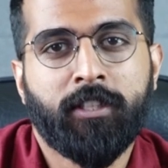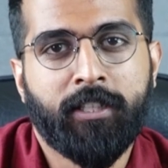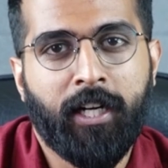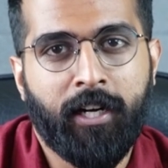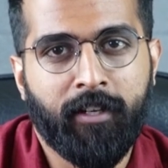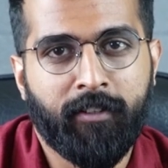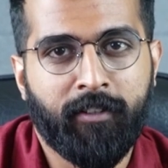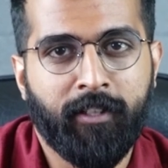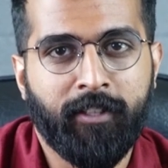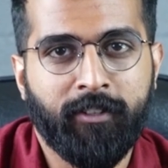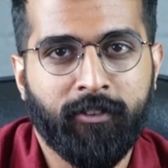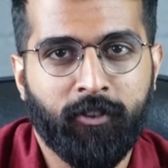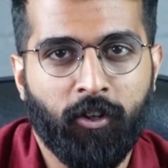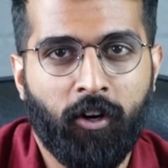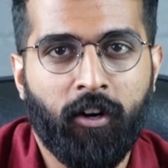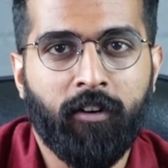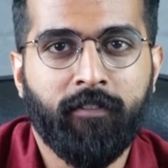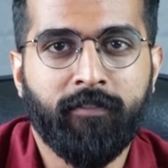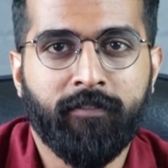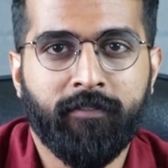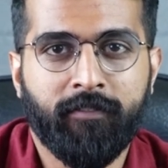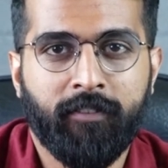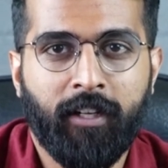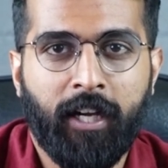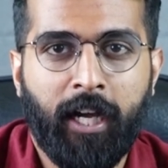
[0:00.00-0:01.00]
to start things
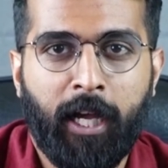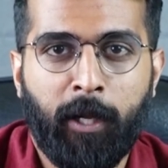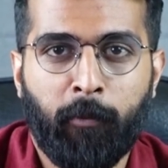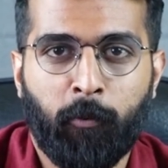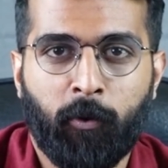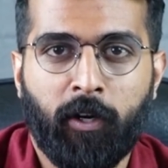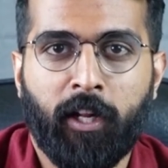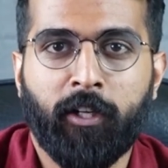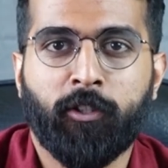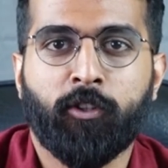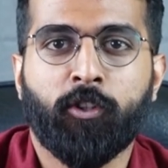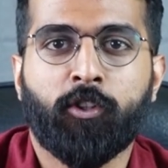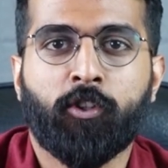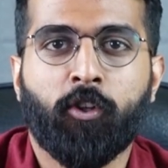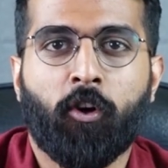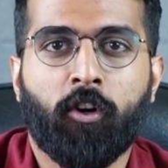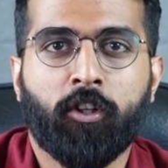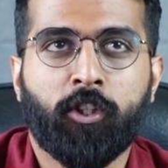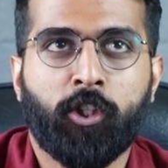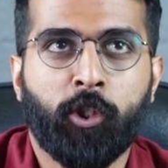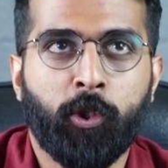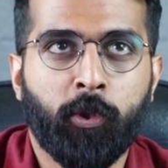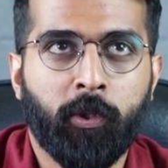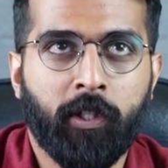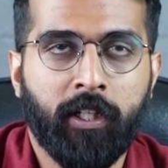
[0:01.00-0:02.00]
off, I would like to
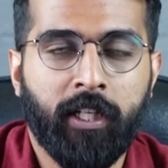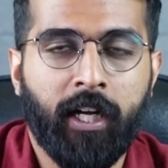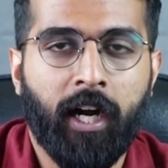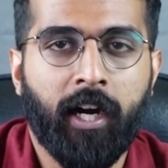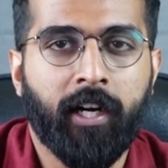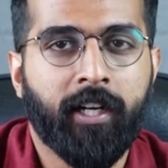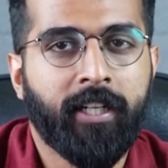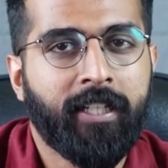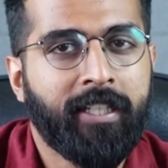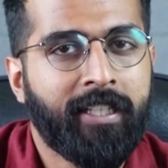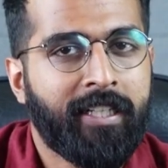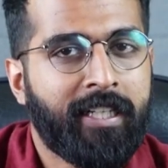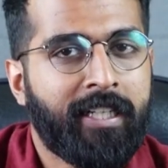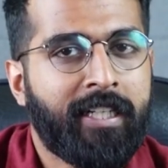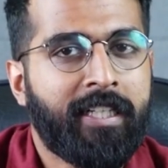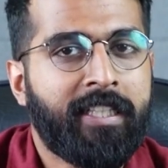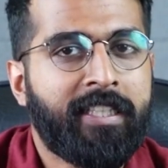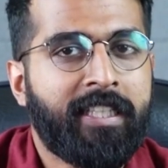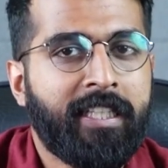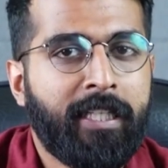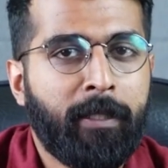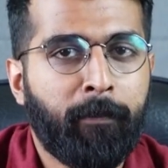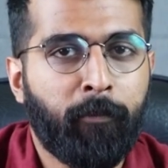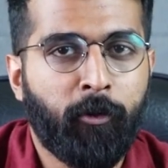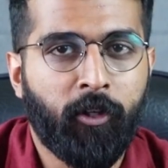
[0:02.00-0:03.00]
talk to you regarding
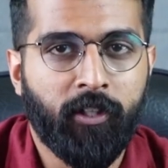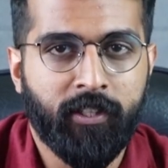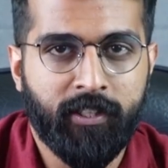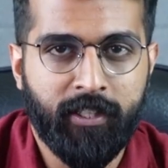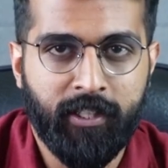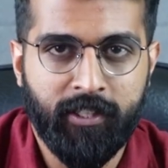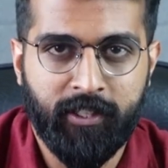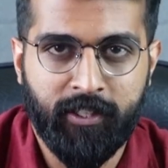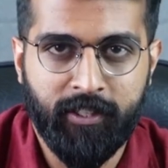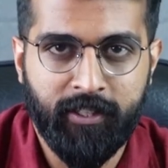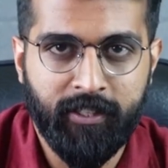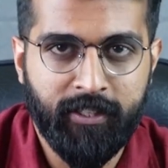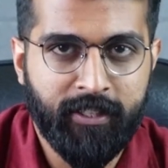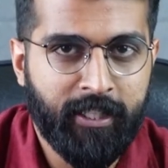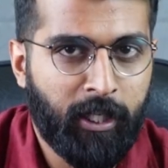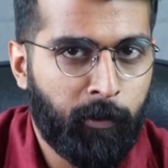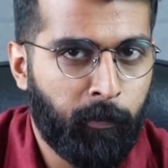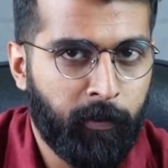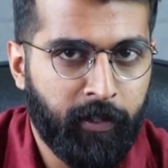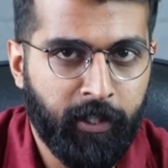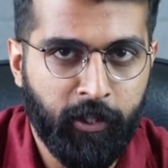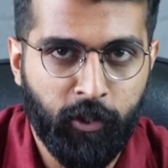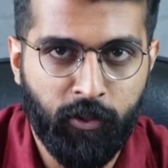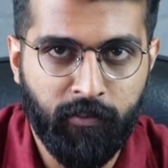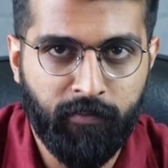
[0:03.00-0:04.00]
the immunization
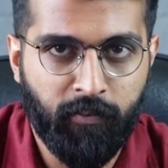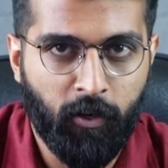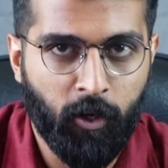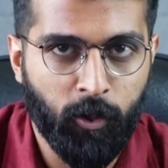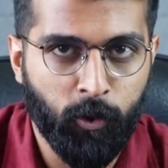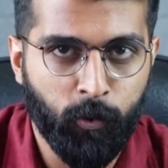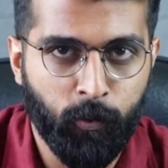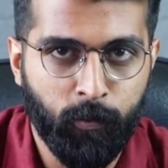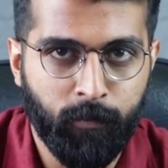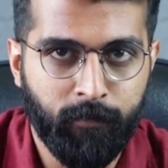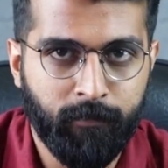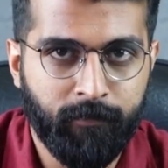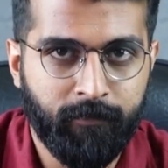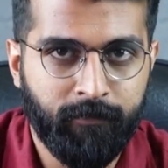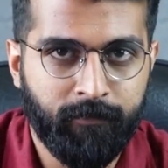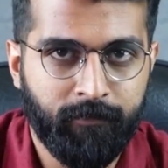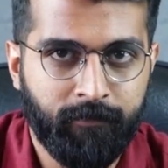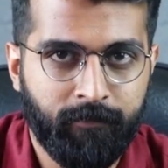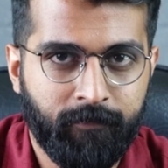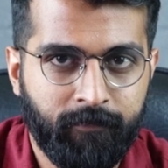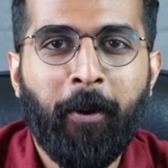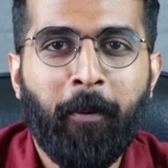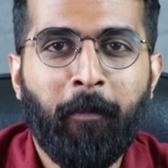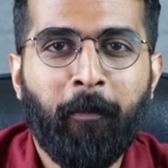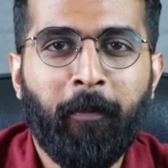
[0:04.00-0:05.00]
that we need to follow.
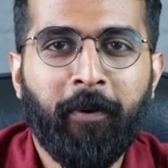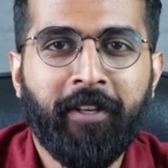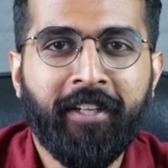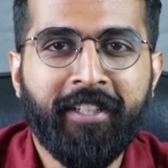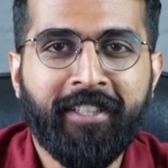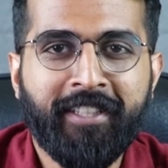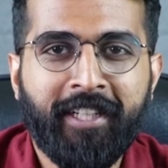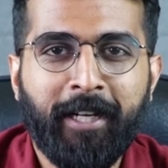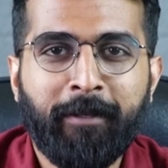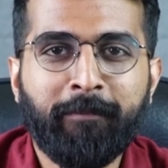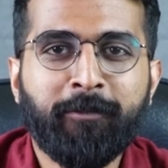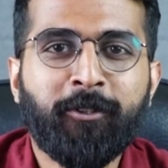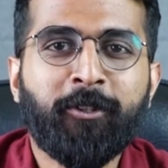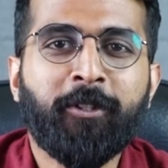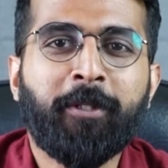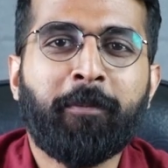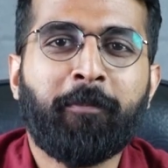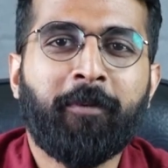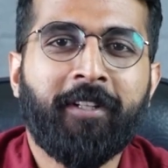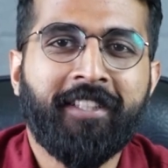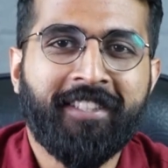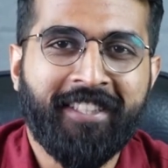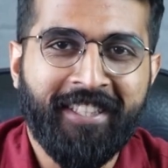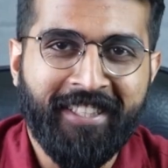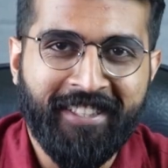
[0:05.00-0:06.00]
When it comes
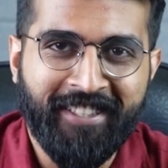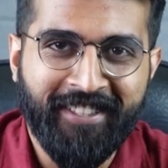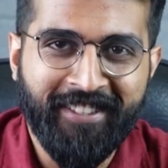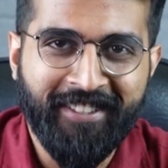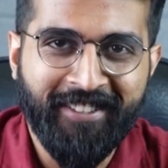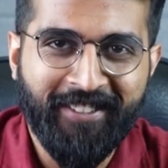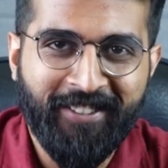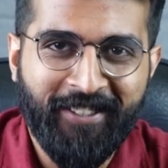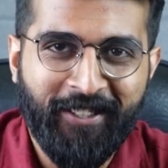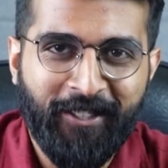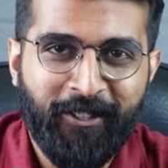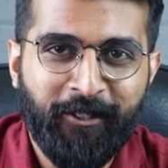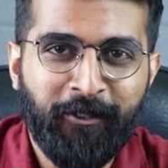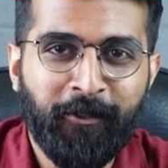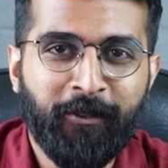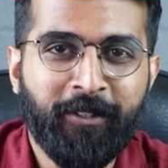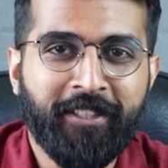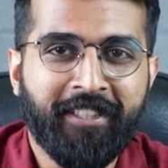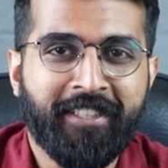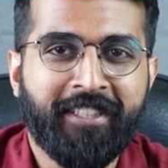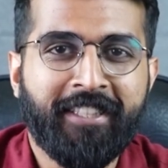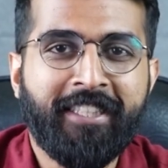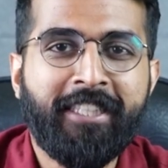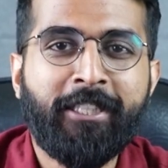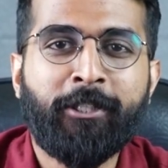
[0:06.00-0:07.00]
to immunization,
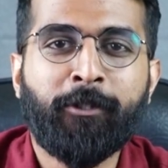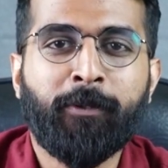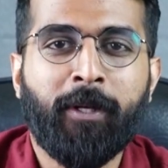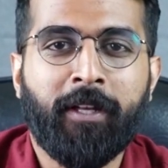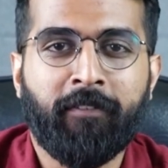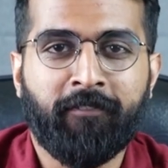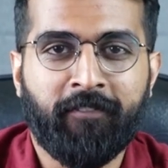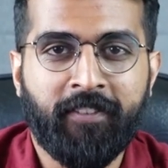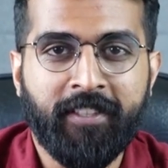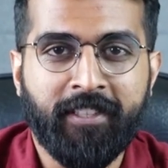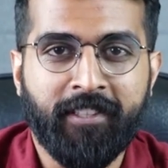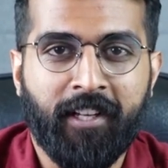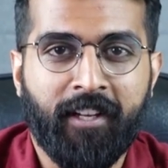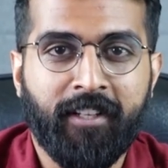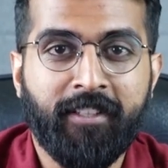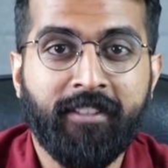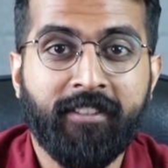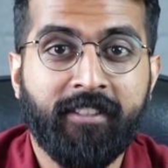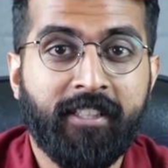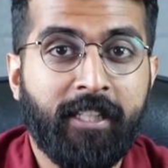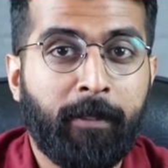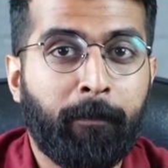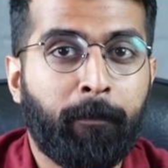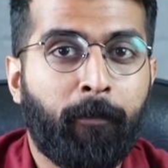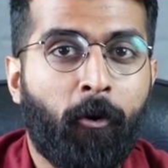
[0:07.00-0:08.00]
you just need to
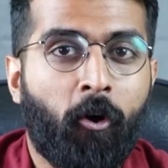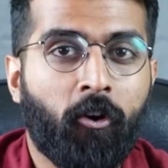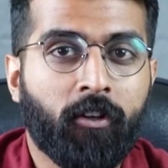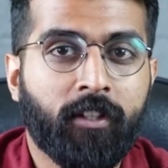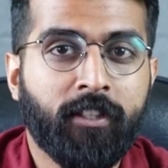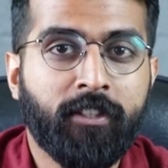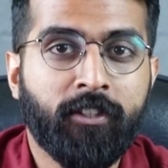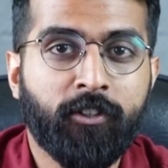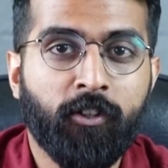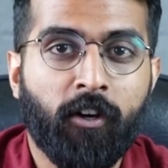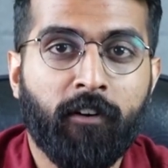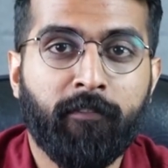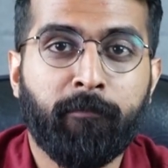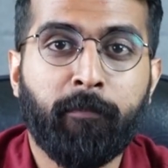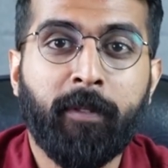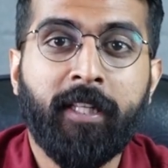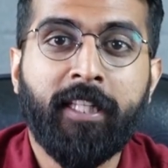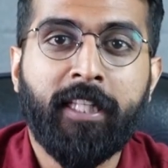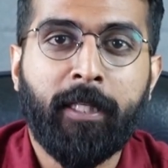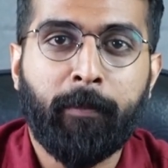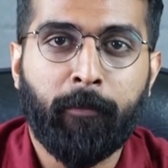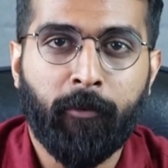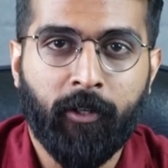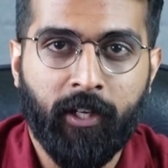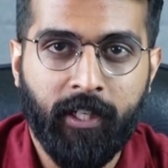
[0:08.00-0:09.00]
emphasize the importance of
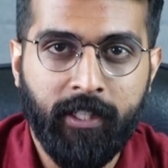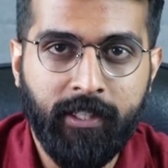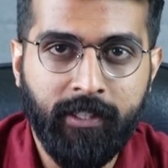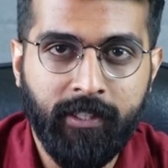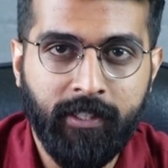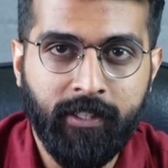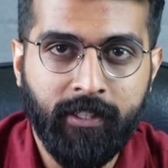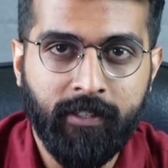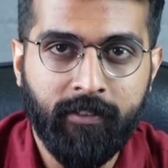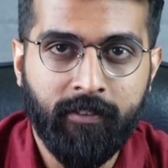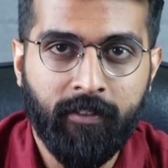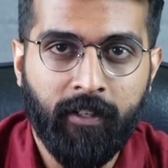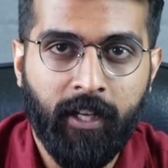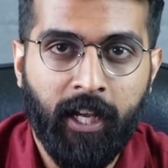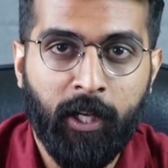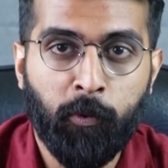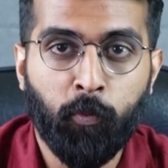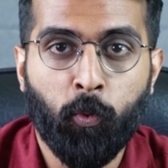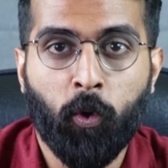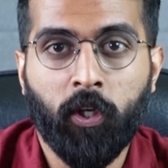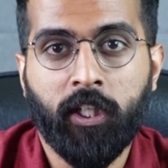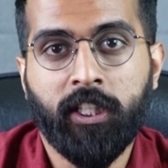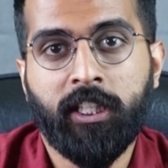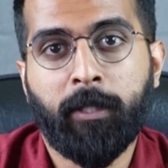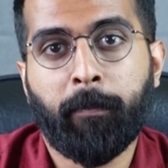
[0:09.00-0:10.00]
being immunized
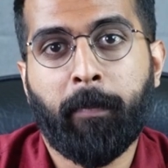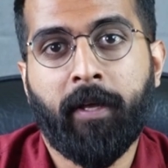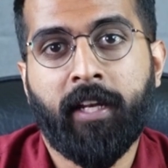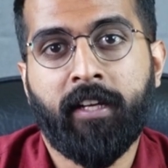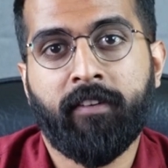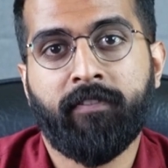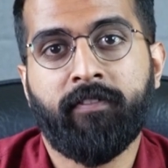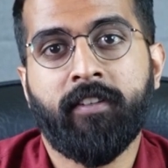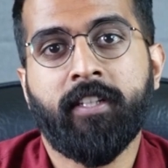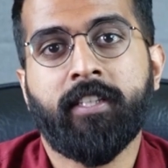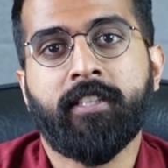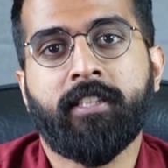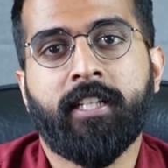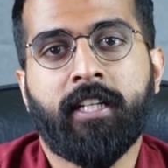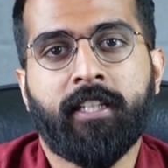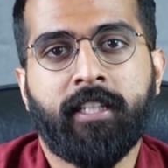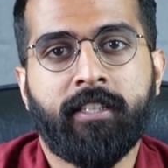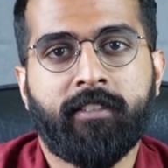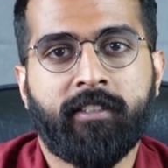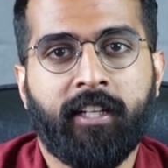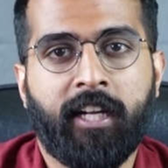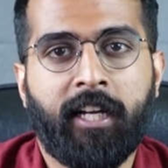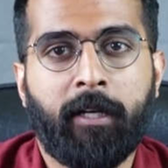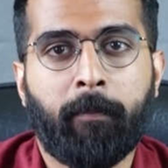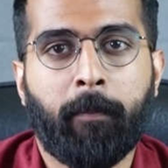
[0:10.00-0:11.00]
and what are the benefits
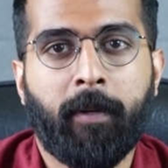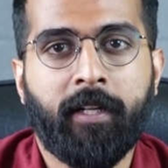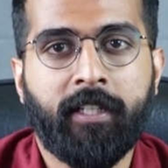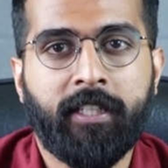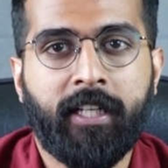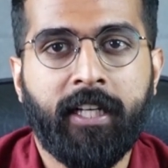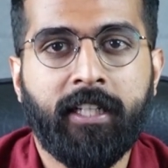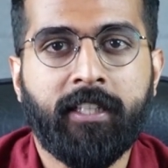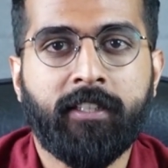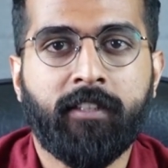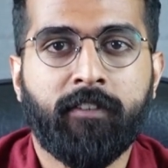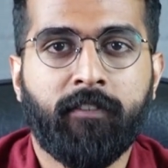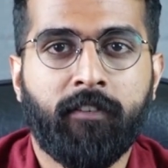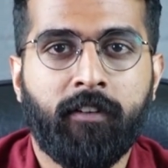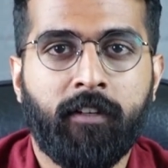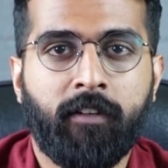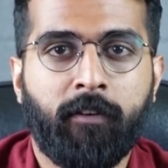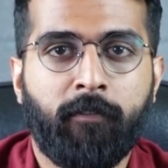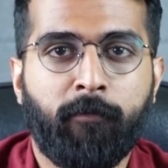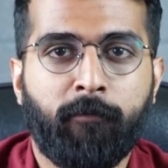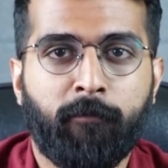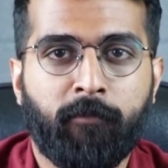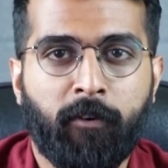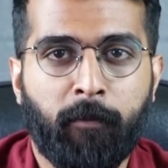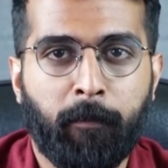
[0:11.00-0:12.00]
that the child might get
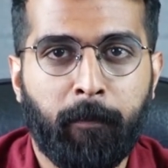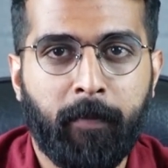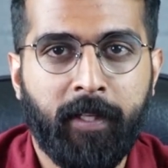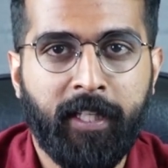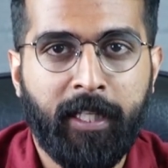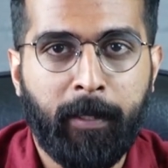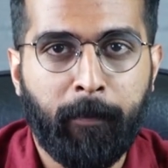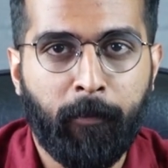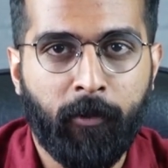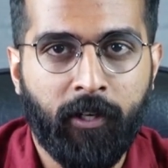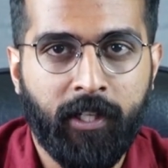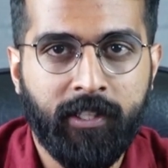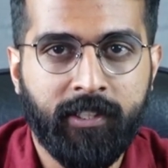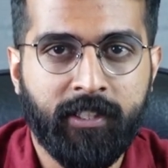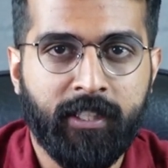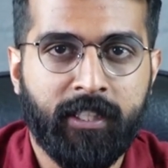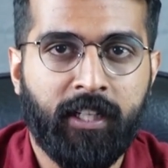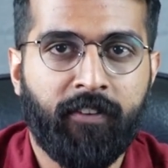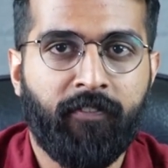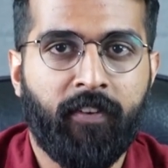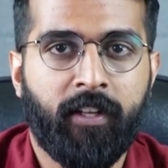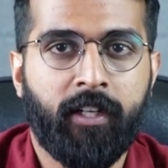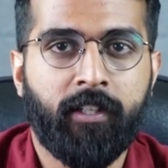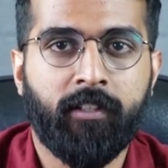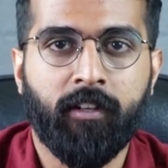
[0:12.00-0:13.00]
from being
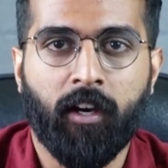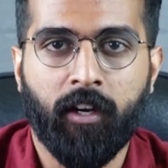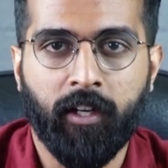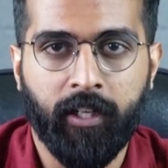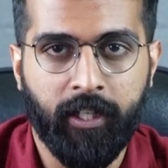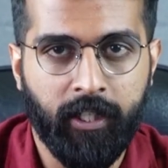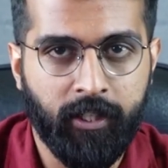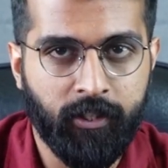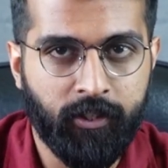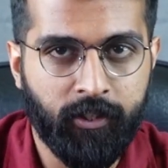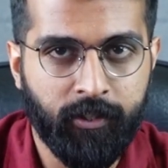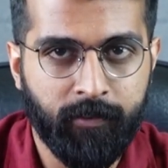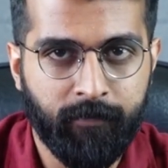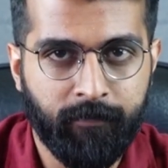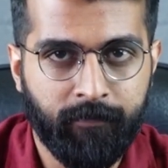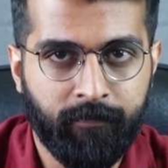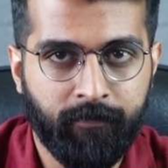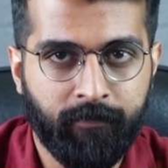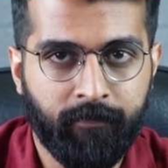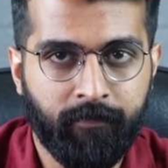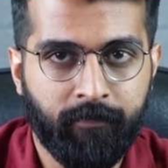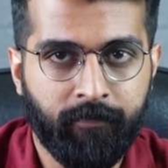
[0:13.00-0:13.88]
immunized at a very young age.